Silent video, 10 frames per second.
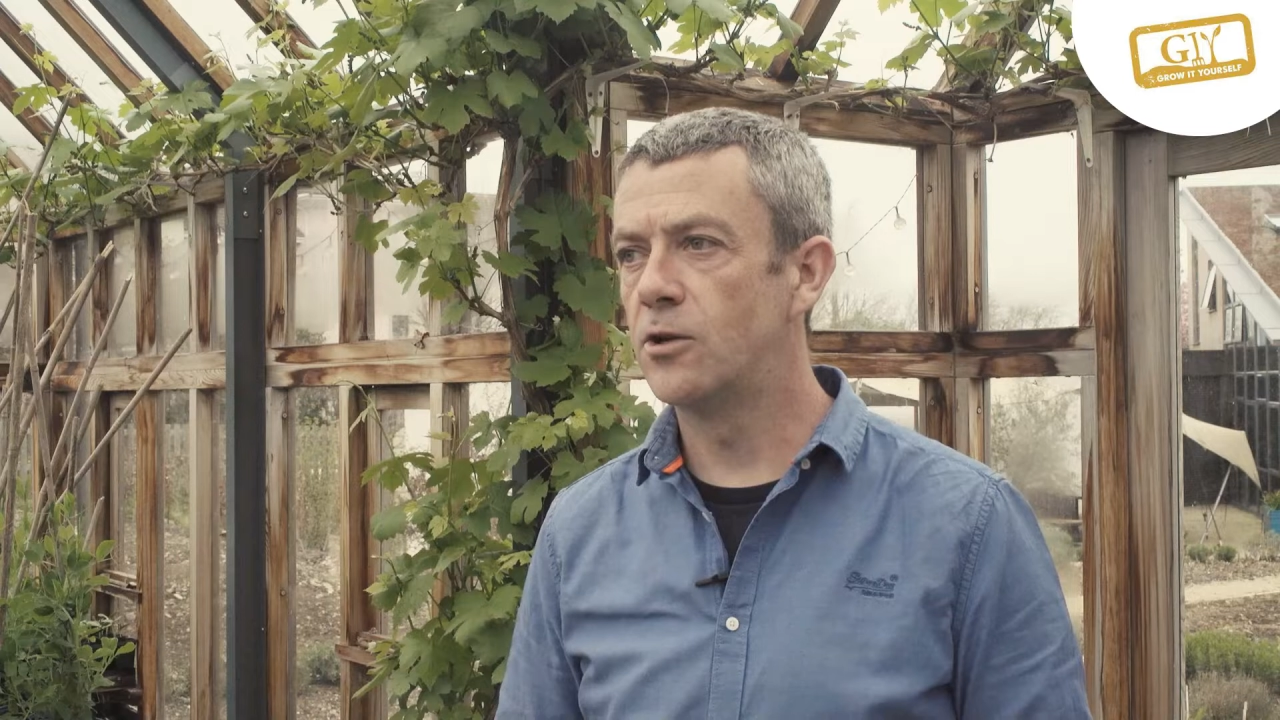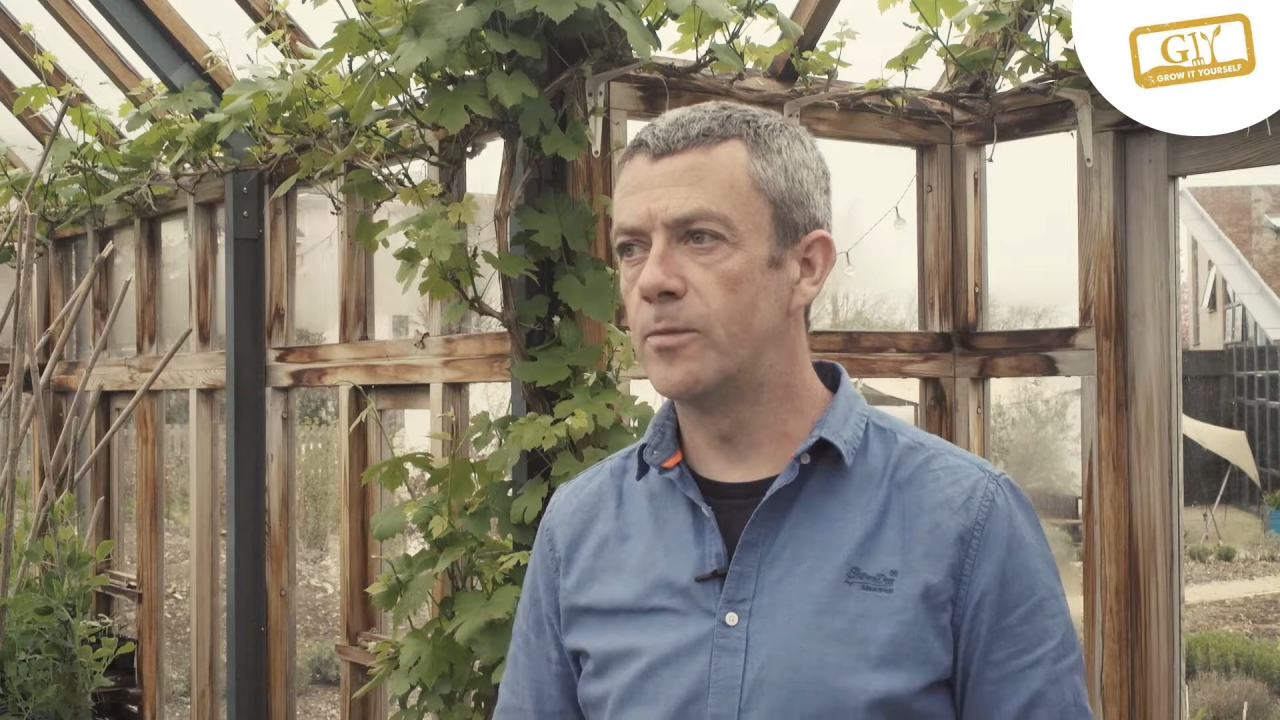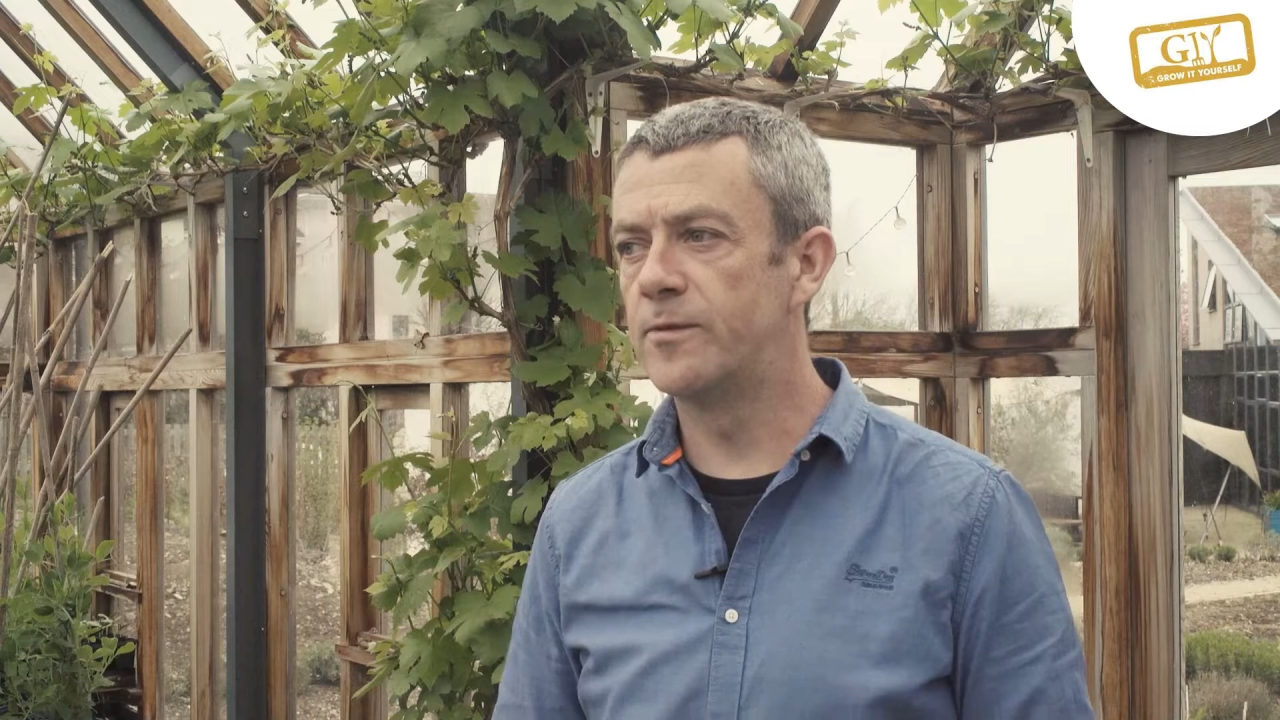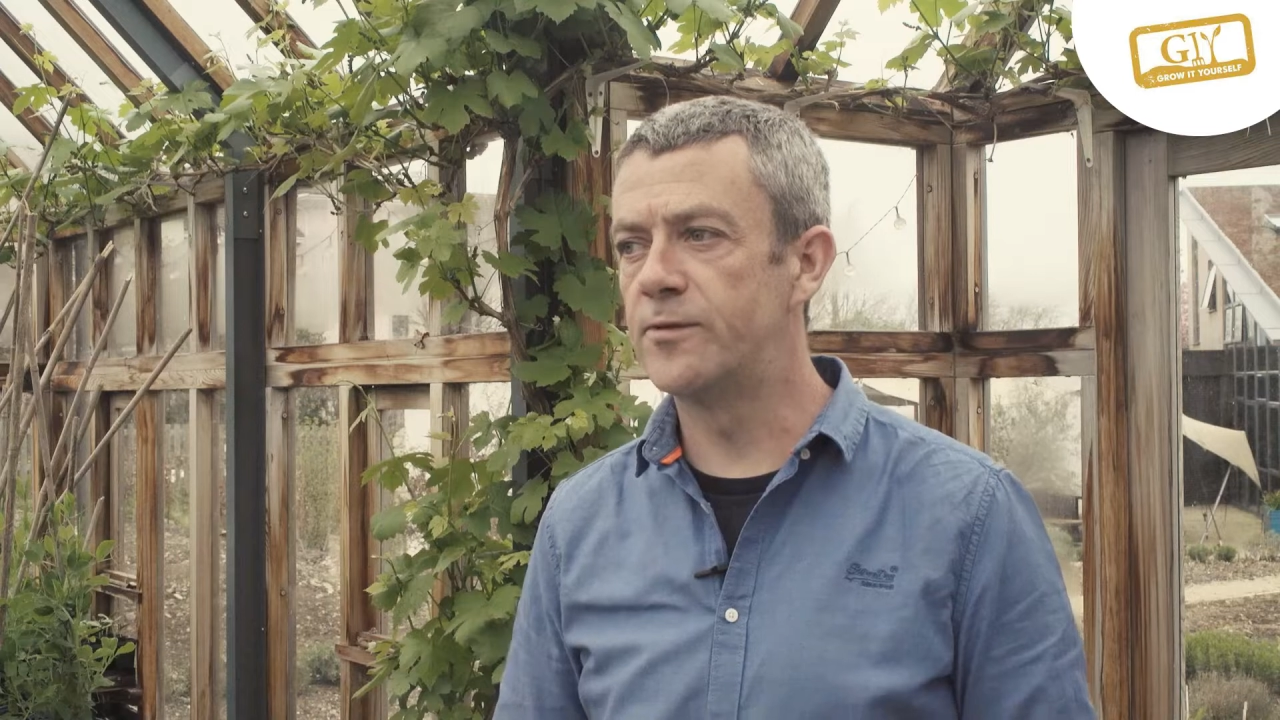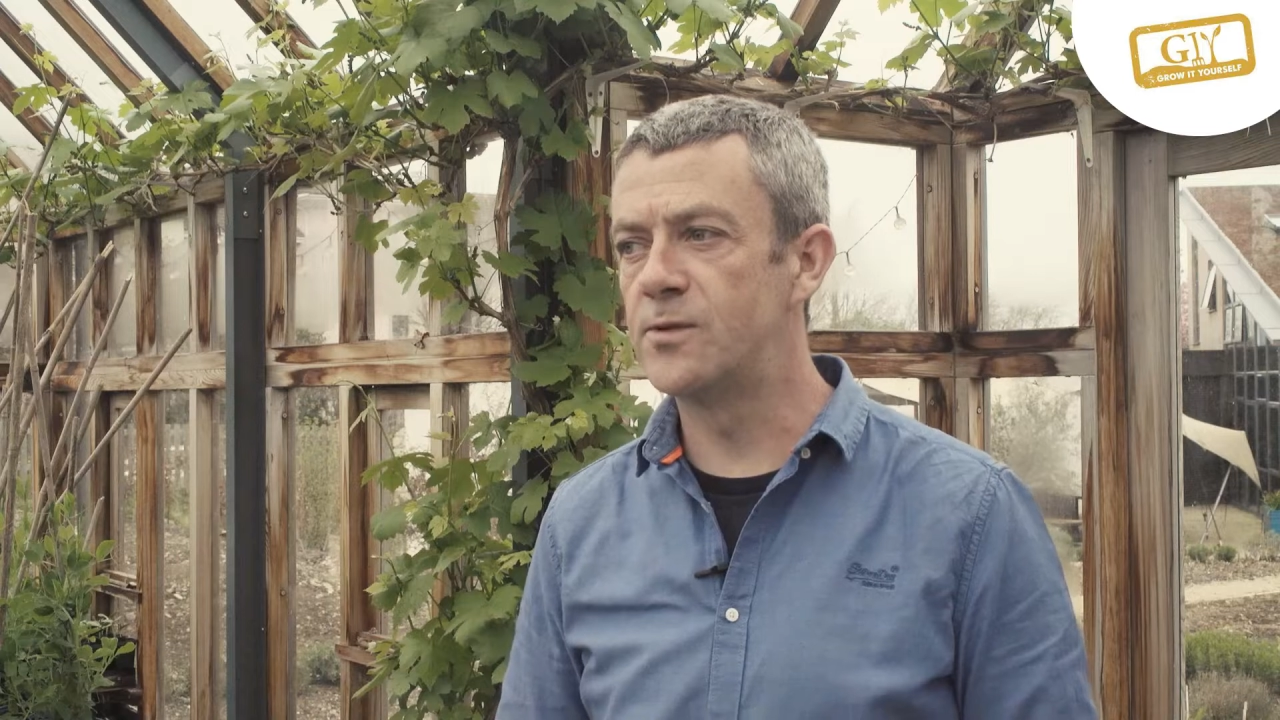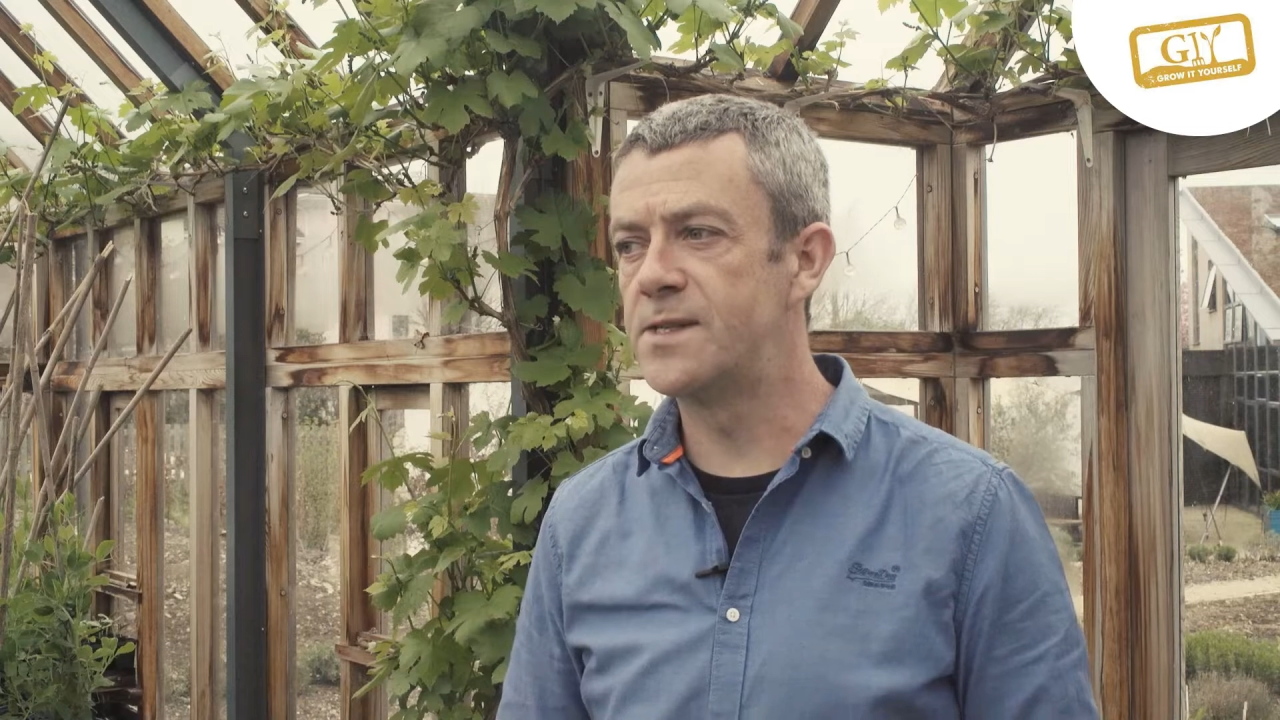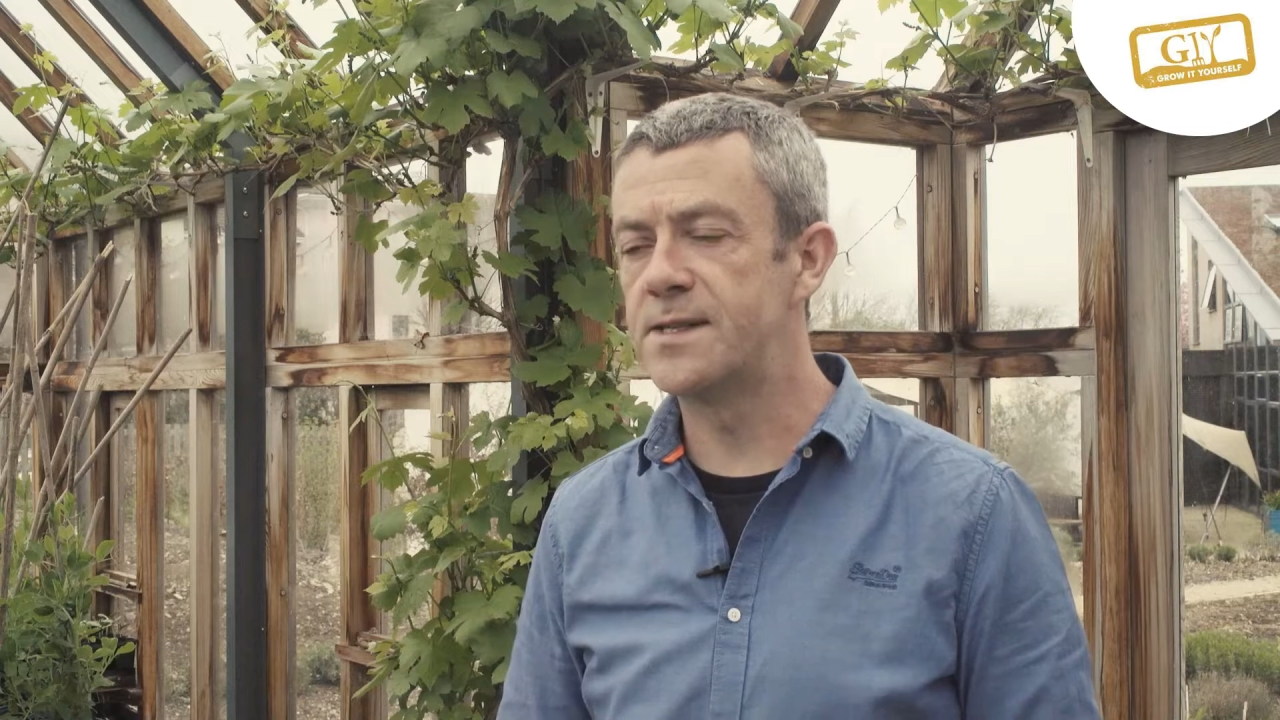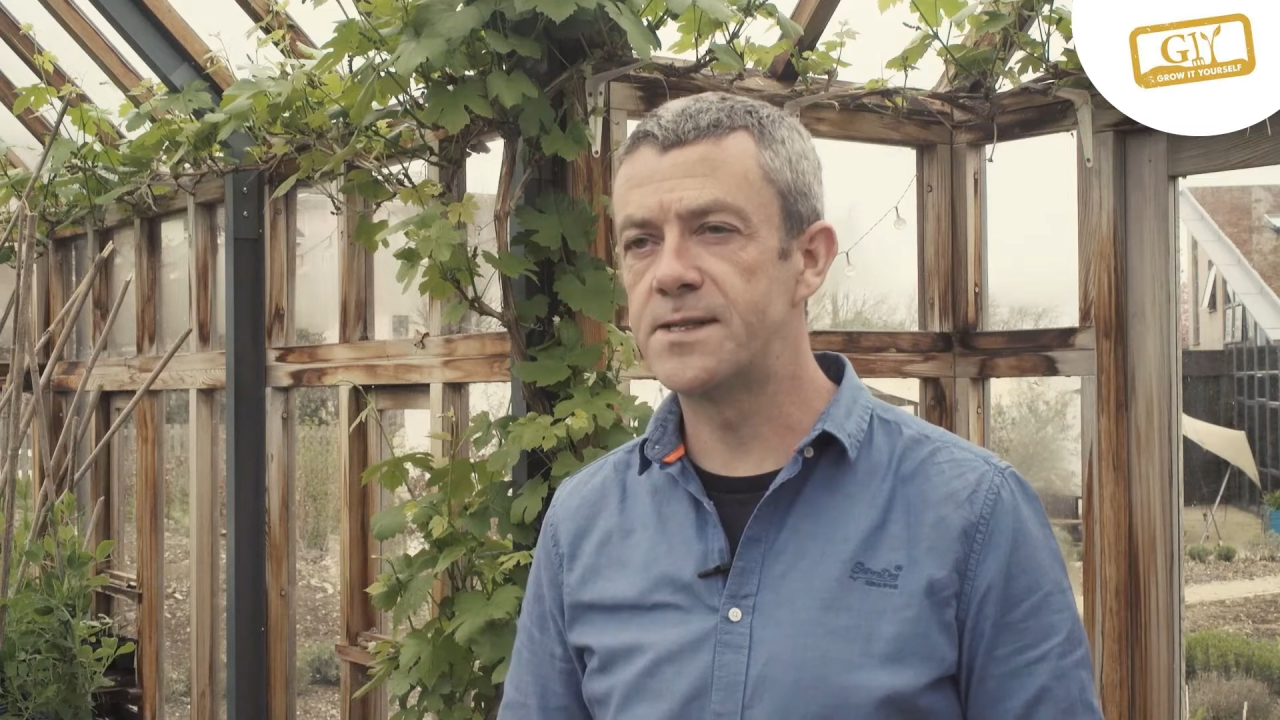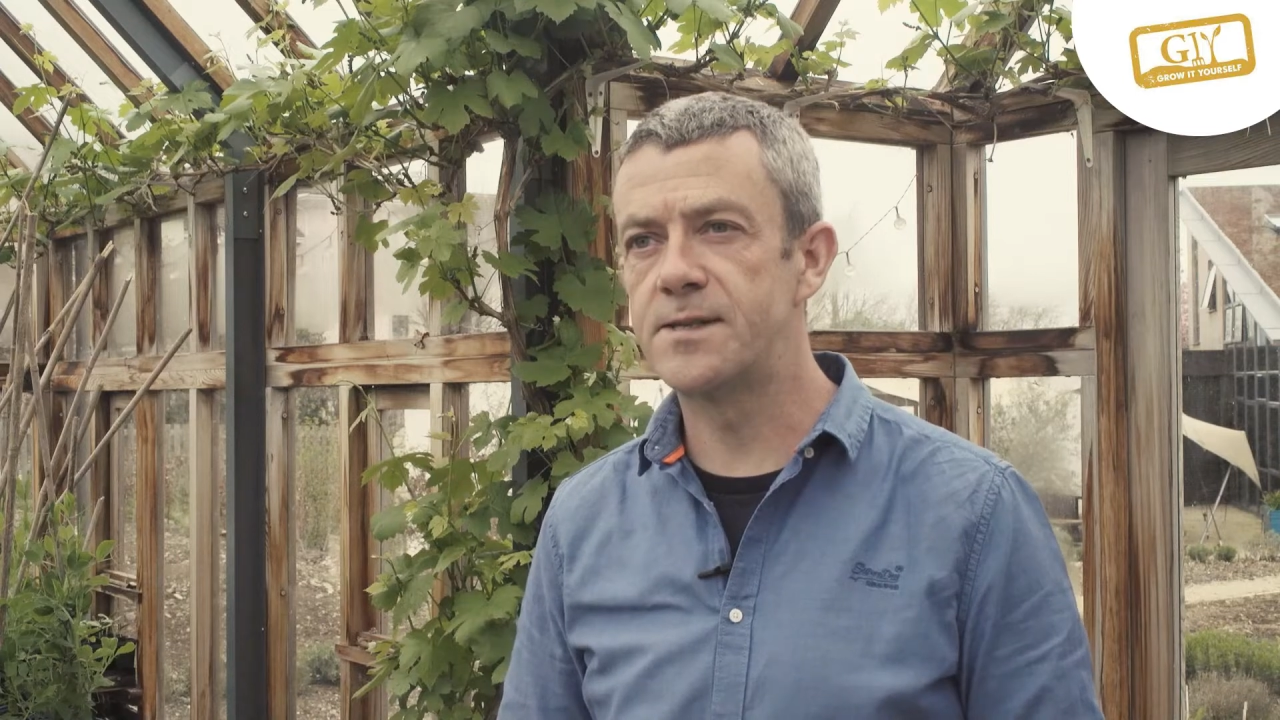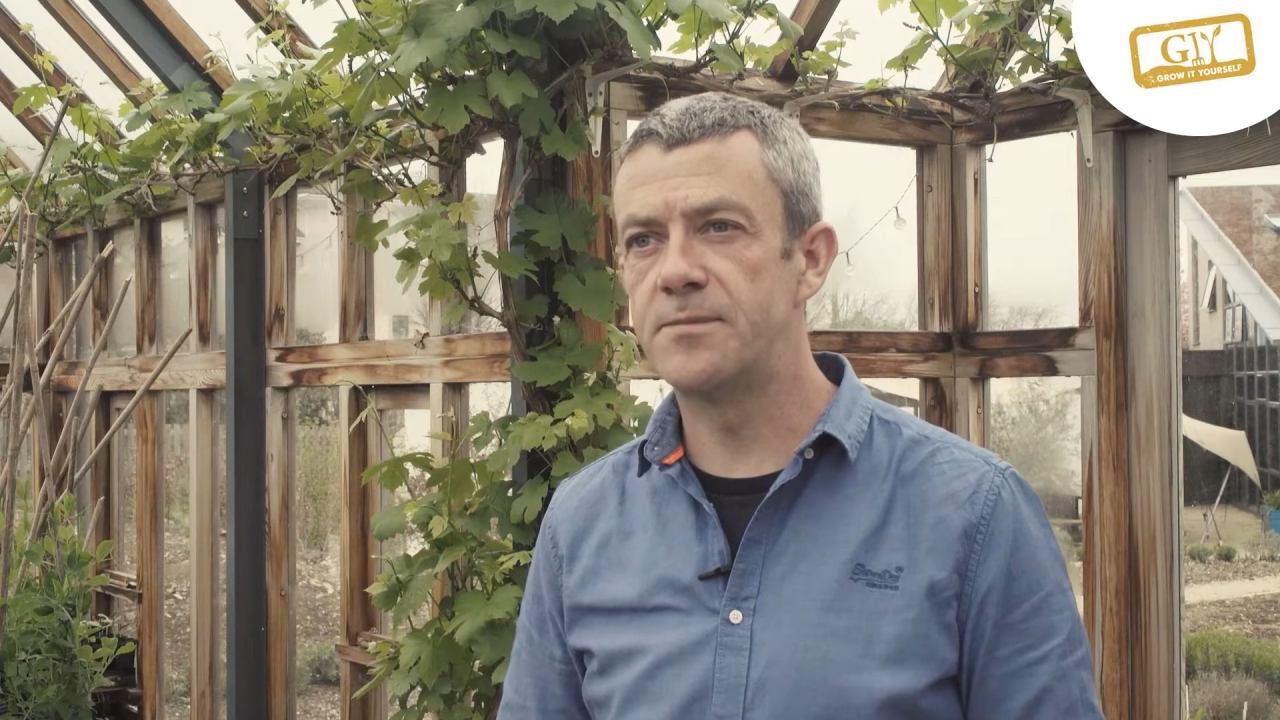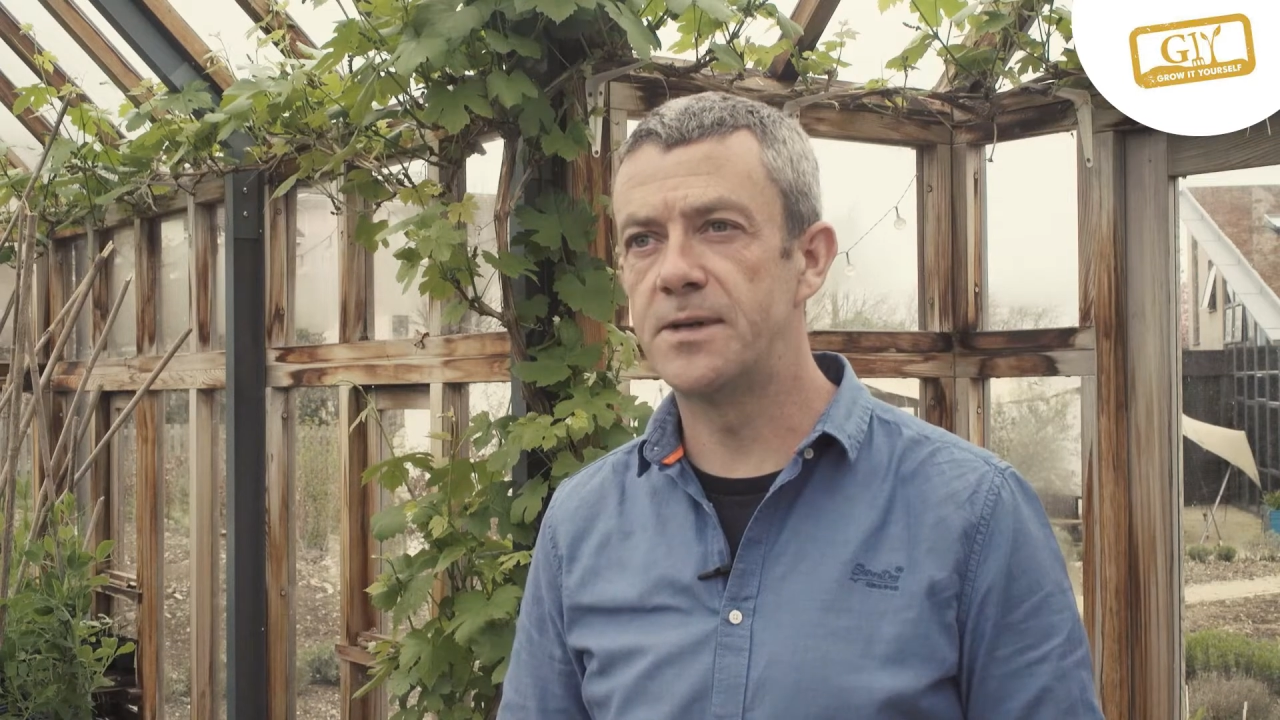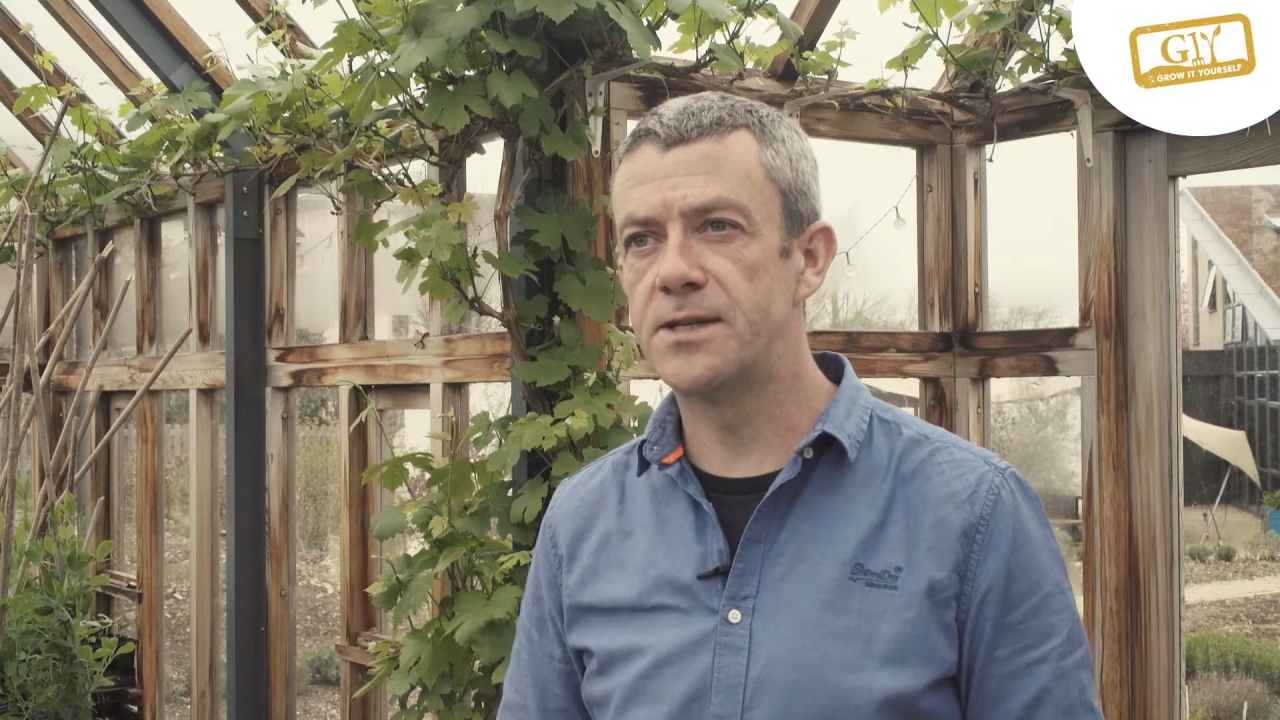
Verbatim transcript: global Food System